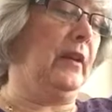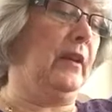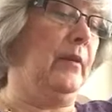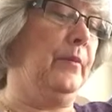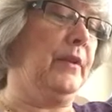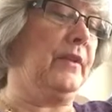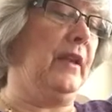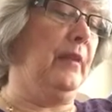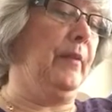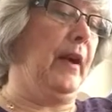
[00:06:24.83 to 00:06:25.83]
compass
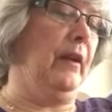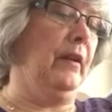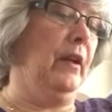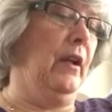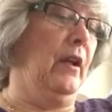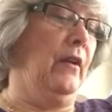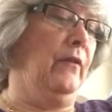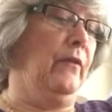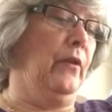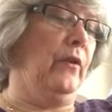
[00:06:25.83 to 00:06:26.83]
thee about
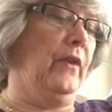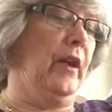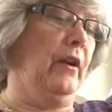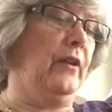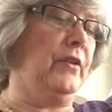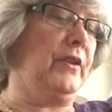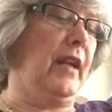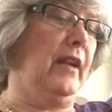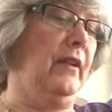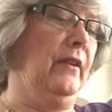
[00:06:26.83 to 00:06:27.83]
for their
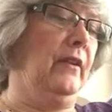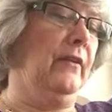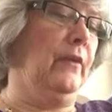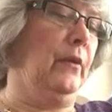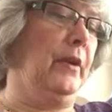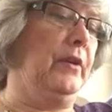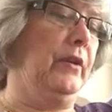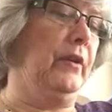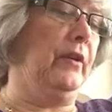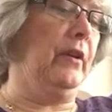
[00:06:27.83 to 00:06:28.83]
sake, therefore
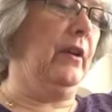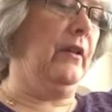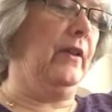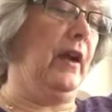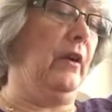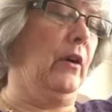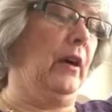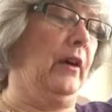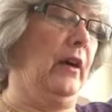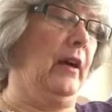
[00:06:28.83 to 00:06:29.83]
return thou
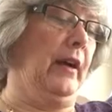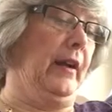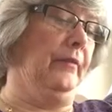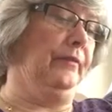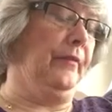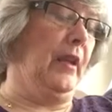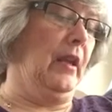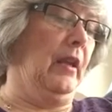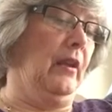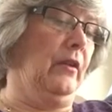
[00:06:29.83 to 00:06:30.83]
on high.
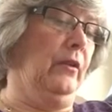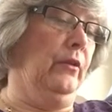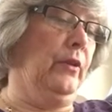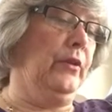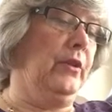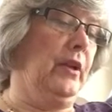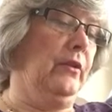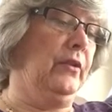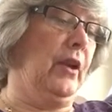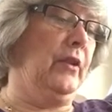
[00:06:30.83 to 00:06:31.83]
The Lord
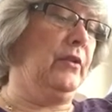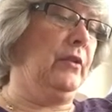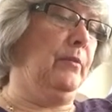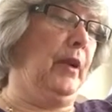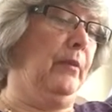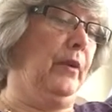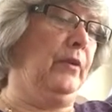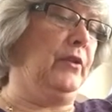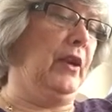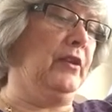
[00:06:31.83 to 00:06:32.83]
shall judge the
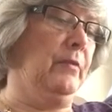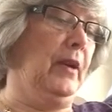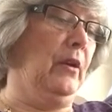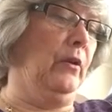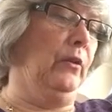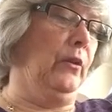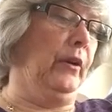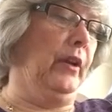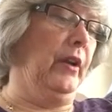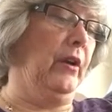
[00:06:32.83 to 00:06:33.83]
people. Judge me, O
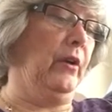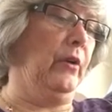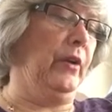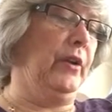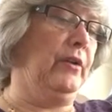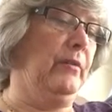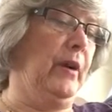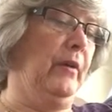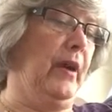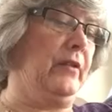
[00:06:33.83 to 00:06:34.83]
Lord, according to
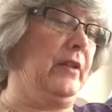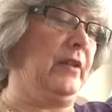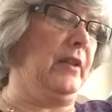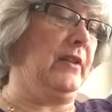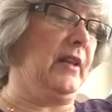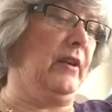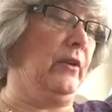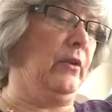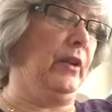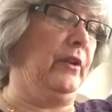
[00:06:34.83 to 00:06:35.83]
my righteousness and
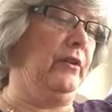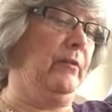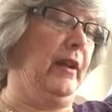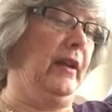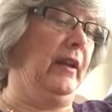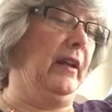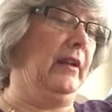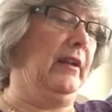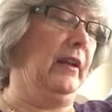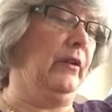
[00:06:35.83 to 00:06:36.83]
according to my
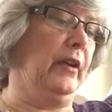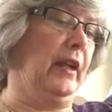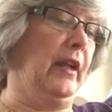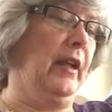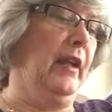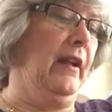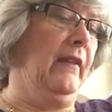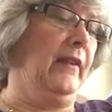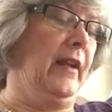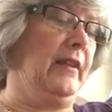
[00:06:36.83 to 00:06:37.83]
integrity
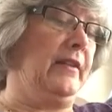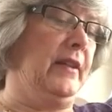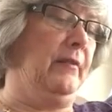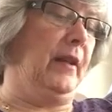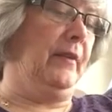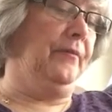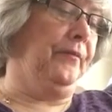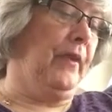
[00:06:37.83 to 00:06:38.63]
that is in me.